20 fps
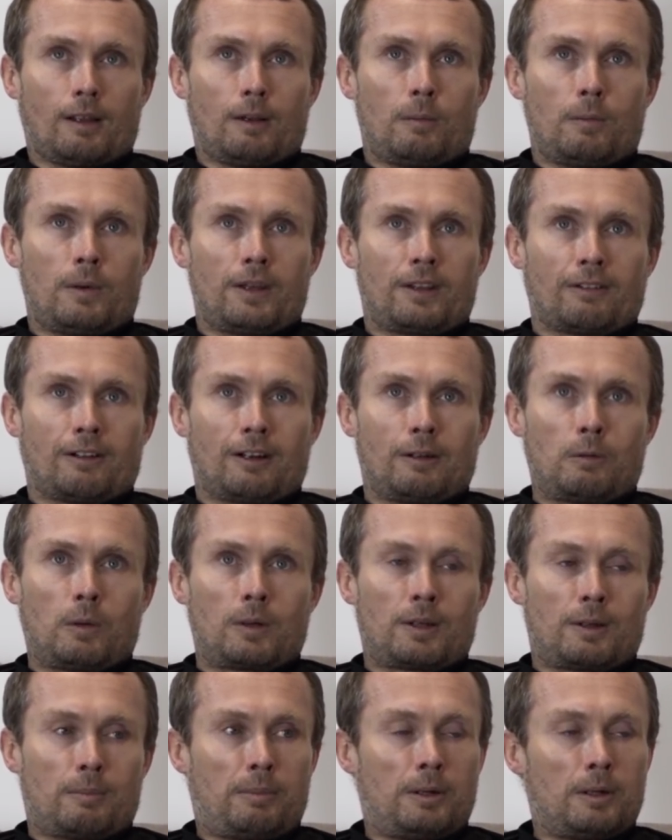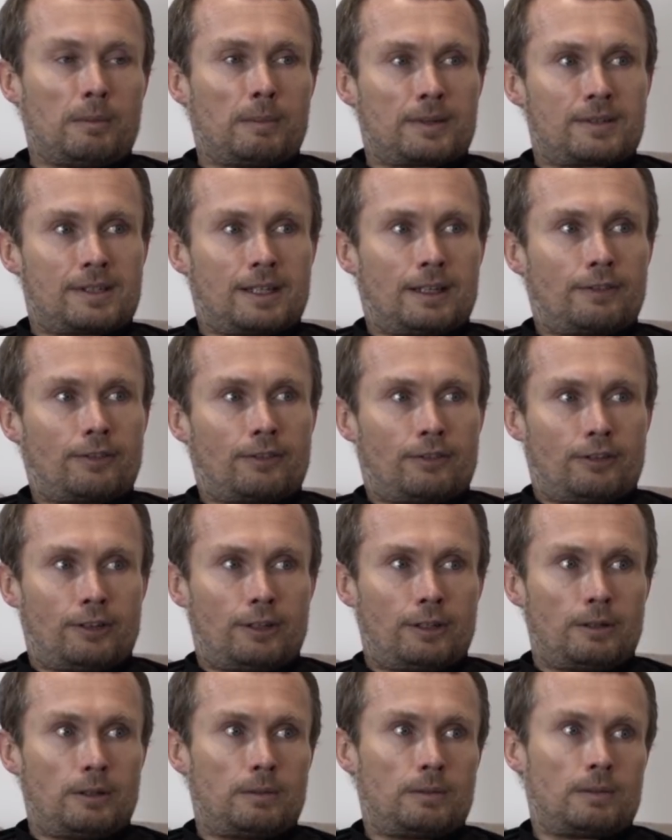Whether I want to put myself
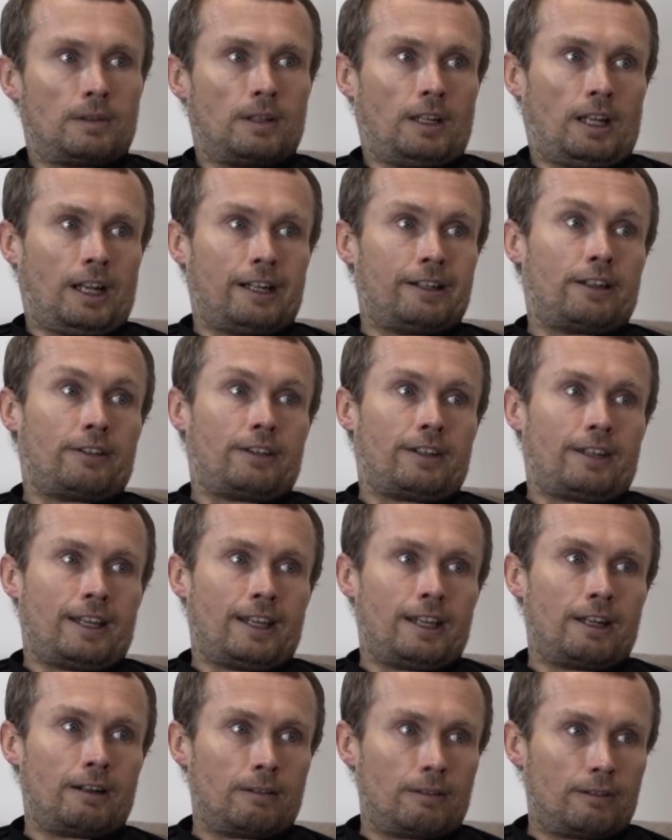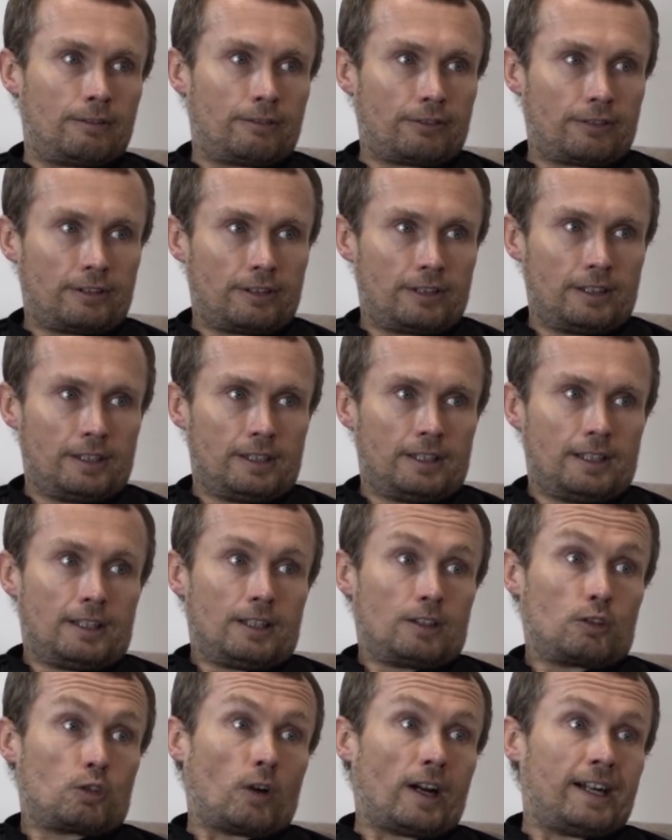through another year of
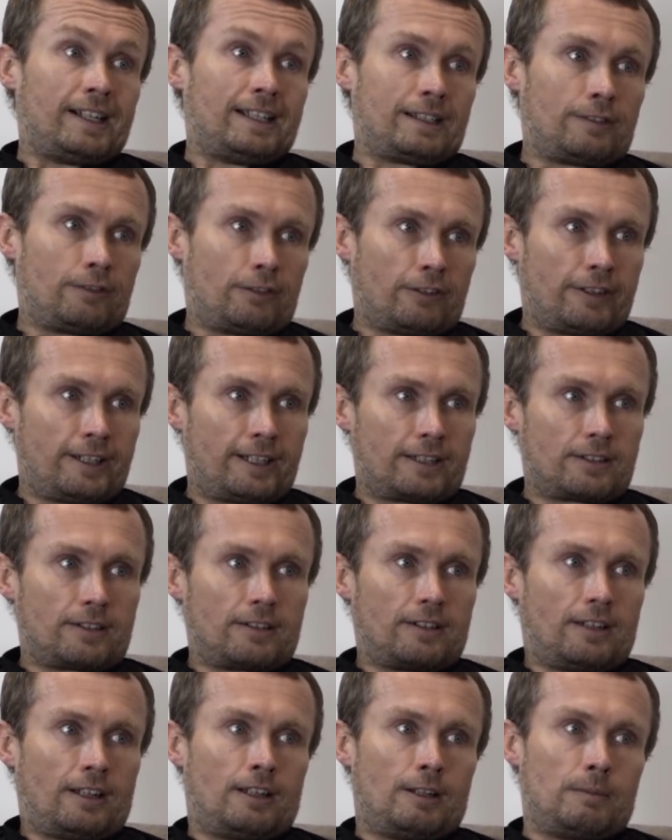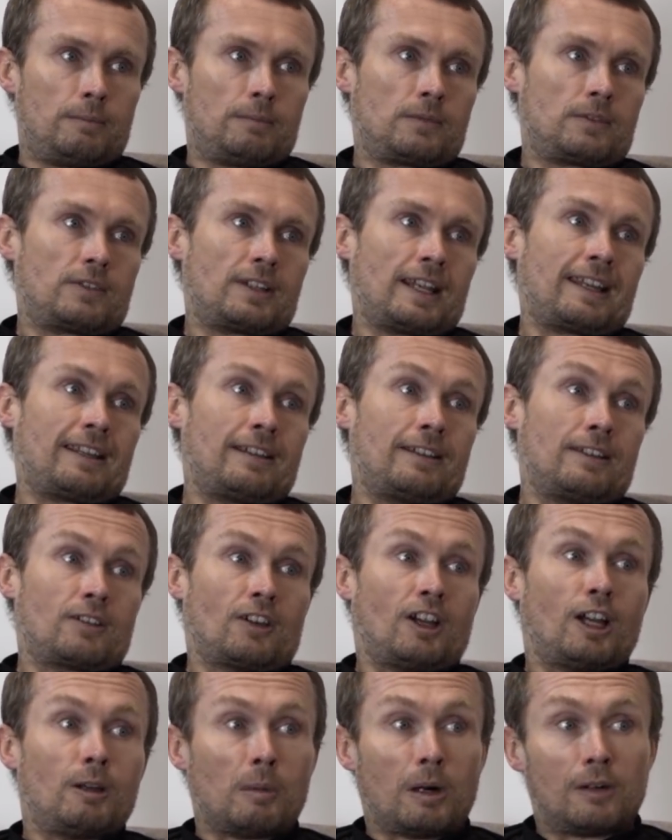training for it, taking the
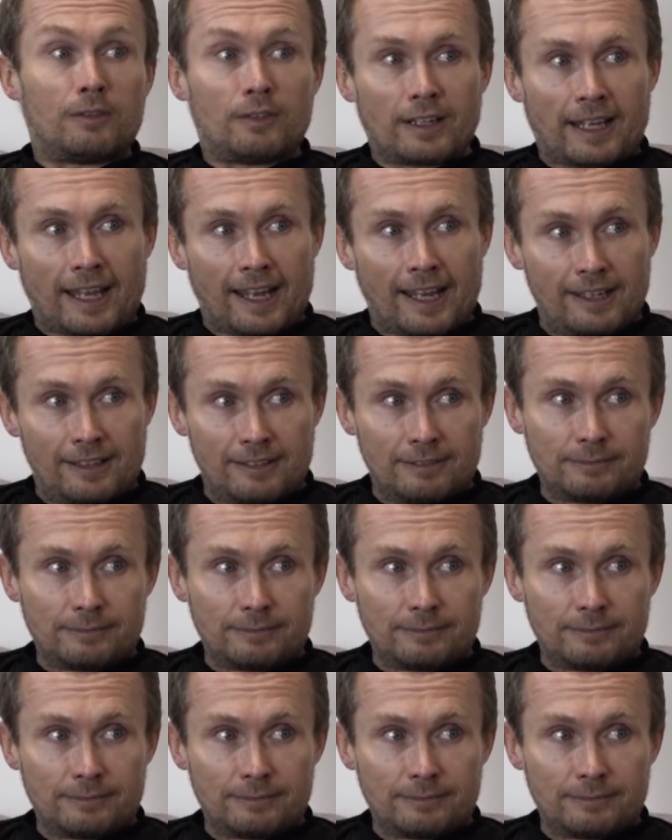time off again.